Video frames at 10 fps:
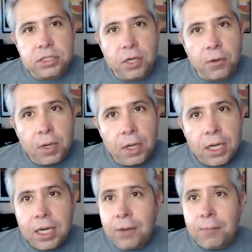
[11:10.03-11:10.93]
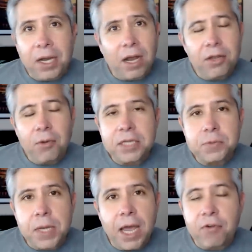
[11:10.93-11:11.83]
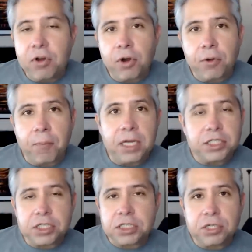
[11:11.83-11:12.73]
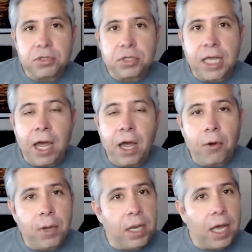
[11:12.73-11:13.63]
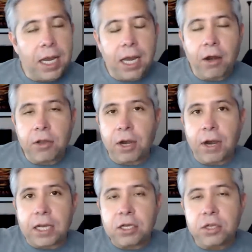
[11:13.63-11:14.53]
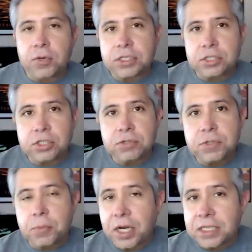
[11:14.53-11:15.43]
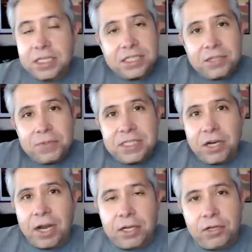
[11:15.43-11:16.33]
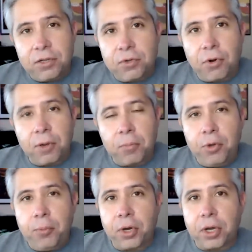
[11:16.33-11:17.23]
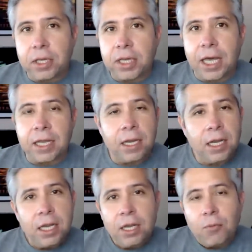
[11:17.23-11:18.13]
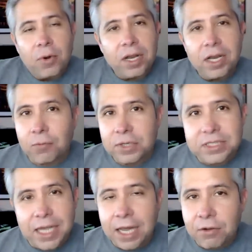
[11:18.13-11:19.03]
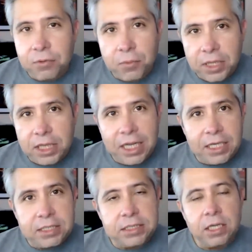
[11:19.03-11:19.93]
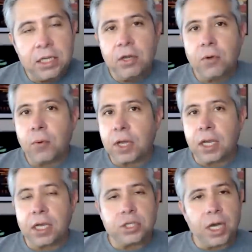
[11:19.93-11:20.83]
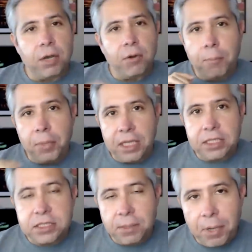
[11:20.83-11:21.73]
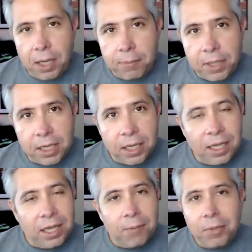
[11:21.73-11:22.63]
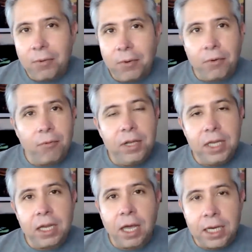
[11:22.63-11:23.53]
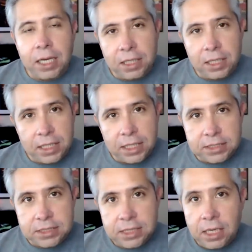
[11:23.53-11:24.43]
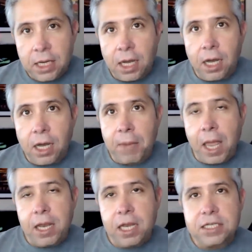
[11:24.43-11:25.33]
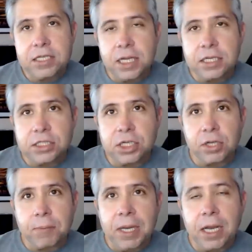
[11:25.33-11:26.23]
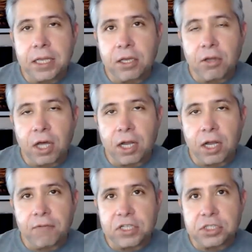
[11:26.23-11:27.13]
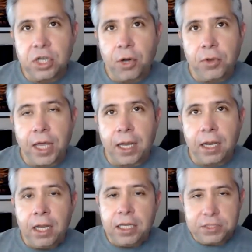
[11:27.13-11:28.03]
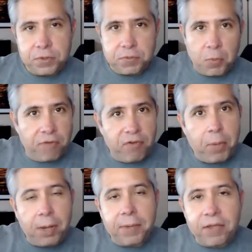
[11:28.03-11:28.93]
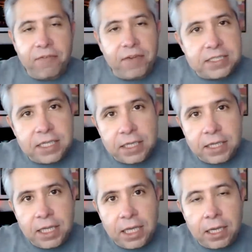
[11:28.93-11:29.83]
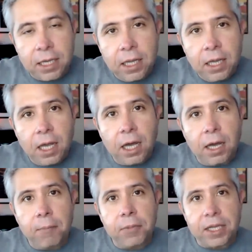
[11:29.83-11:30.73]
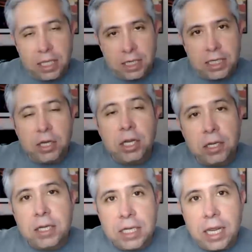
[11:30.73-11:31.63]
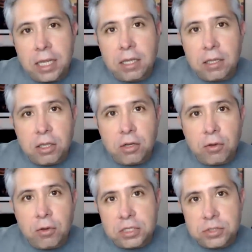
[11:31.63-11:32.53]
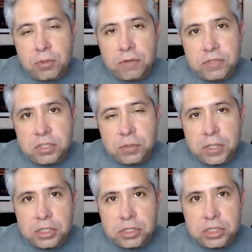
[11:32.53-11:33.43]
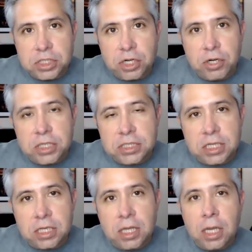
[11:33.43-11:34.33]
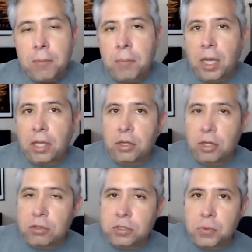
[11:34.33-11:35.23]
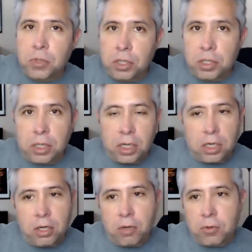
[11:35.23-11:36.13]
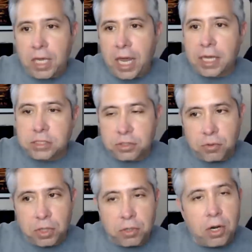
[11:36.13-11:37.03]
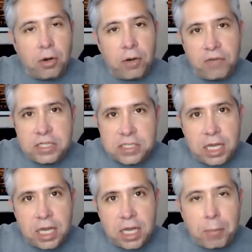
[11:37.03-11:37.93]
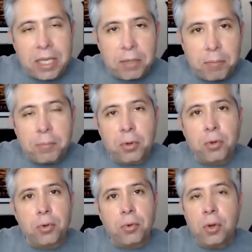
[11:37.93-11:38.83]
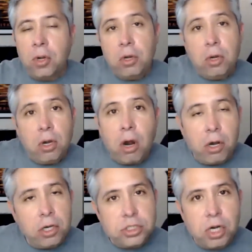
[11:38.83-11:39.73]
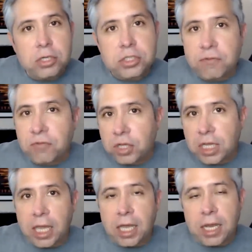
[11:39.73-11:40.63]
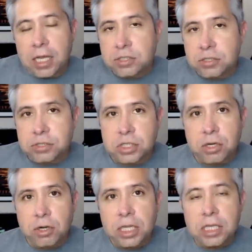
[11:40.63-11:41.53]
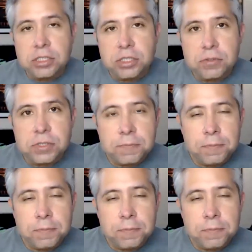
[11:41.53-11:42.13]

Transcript: So, but otherwise, we haven't heard much until now, and, and their attitude isn't too surprising because it was their attitude during Blue Book that we're gonna we're saddled with this, we're gonna try to appease the public, but we're really not into this. Um, and it doesn't necessarily mean, I think a lot of us know that this was more of a public facing thing, um, that they did take, you know, these sort of situations seriously, but those were, you know, tasked or, or investigated by the people who are in charge of looking at national security issues.